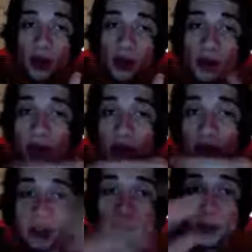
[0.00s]
of your
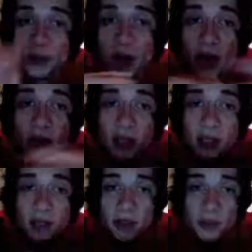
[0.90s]
ascension process
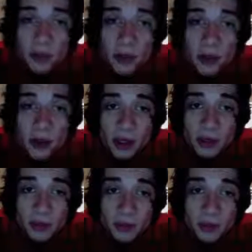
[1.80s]
at this point is